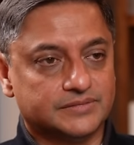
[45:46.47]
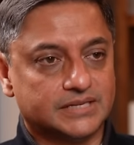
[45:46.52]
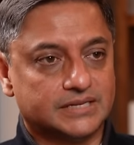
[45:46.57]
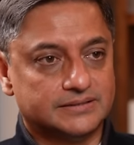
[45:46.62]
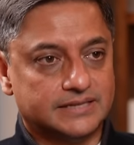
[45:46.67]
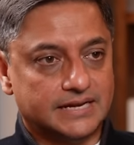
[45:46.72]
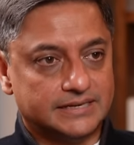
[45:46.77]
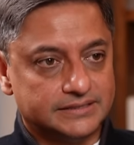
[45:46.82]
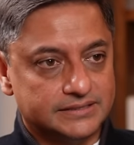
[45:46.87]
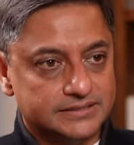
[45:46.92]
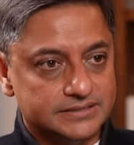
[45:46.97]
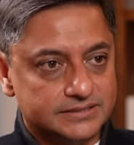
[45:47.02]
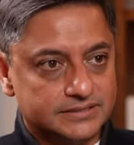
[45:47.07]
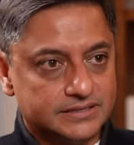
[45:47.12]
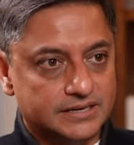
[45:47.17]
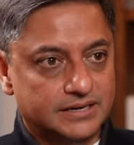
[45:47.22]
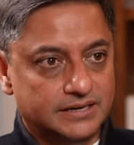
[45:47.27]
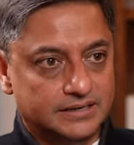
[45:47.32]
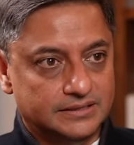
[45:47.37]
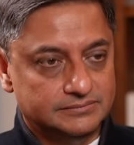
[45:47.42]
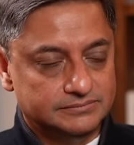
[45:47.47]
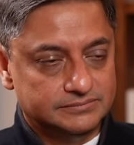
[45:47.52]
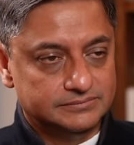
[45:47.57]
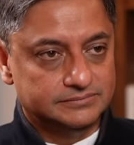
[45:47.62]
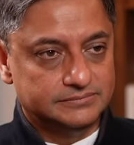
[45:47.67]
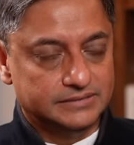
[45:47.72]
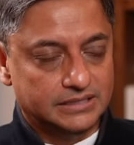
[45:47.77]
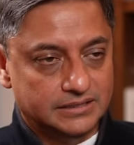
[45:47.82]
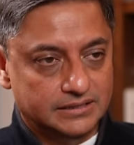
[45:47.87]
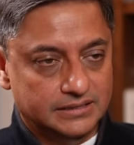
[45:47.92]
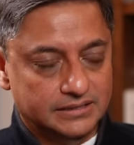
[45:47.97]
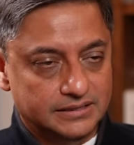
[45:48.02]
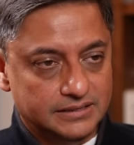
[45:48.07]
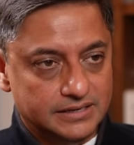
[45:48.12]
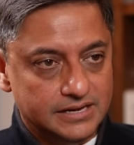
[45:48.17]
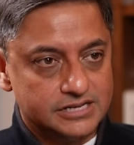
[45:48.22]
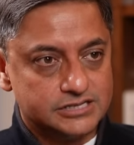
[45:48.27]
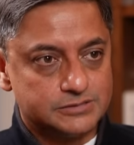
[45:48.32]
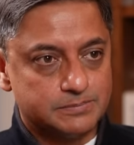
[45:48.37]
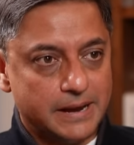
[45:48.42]
that is uh, uh,
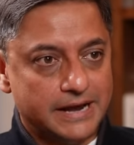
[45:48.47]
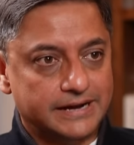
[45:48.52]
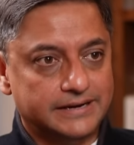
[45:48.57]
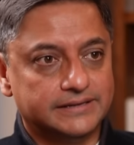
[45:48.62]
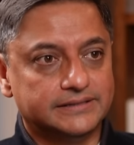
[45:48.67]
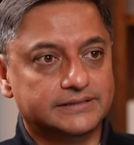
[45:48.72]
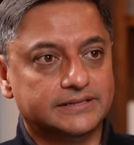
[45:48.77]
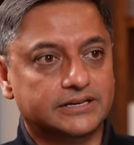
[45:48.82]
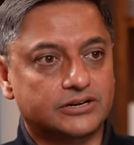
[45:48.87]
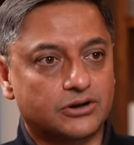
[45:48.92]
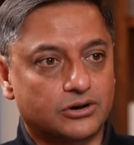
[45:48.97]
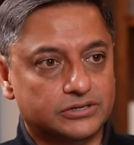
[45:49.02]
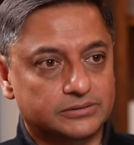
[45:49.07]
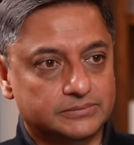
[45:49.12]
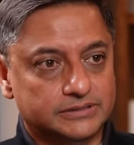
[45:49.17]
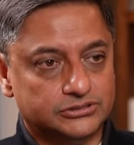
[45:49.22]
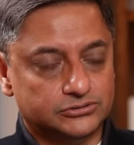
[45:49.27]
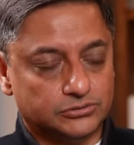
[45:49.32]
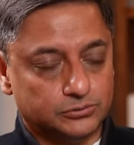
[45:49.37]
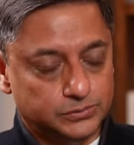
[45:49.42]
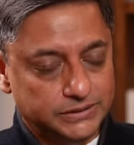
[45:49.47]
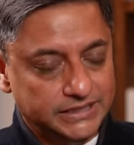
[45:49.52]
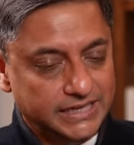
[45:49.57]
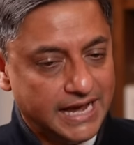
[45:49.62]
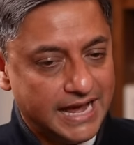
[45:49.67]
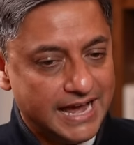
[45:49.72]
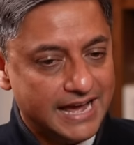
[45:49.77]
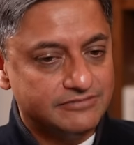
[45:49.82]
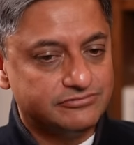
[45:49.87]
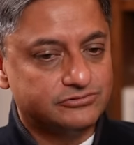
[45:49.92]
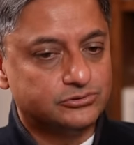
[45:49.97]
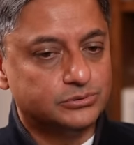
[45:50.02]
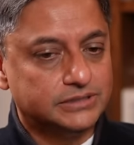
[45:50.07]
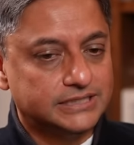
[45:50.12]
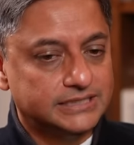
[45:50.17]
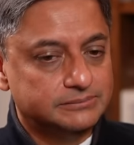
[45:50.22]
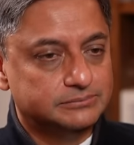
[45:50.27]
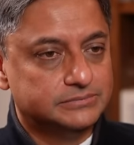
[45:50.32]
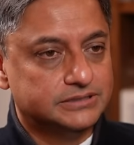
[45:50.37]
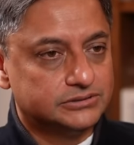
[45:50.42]
expanding the economy so we have to
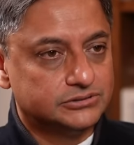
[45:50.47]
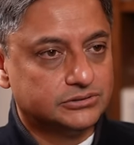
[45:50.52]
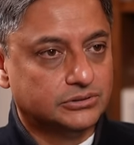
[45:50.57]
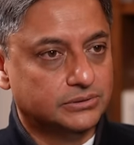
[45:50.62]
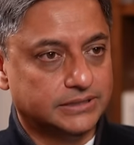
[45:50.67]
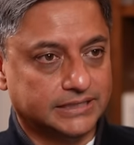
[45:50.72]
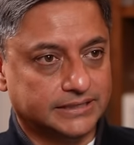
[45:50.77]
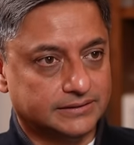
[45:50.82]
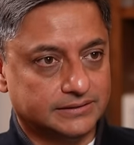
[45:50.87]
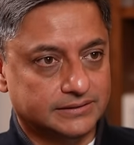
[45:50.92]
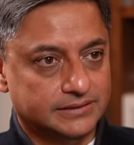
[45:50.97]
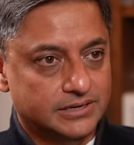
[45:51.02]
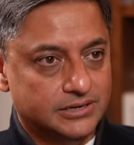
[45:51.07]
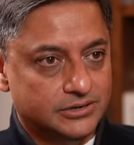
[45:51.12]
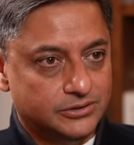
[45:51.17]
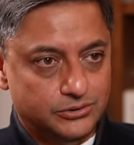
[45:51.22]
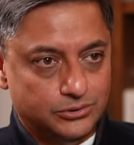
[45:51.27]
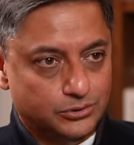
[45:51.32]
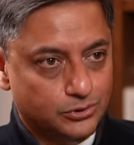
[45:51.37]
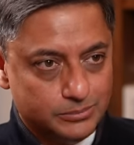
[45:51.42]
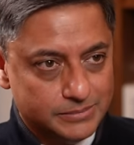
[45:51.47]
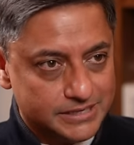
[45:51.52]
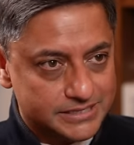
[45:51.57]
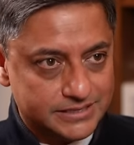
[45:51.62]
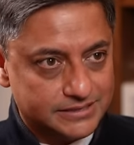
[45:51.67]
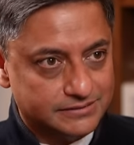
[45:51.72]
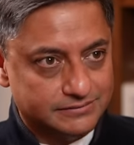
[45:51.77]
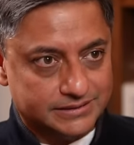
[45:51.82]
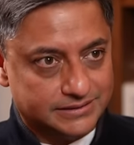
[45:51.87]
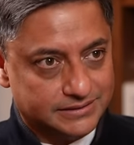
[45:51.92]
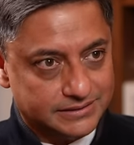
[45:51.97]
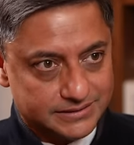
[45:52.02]
keep this going no messing with